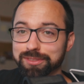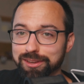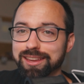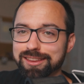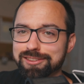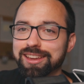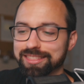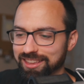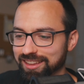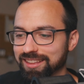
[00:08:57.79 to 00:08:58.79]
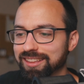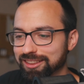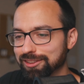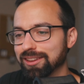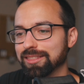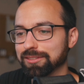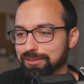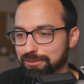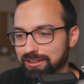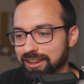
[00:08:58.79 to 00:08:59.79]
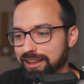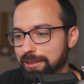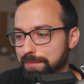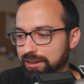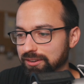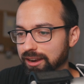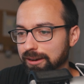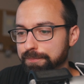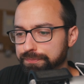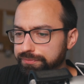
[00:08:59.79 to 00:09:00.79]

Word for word: You you get the get this uh, the picture here.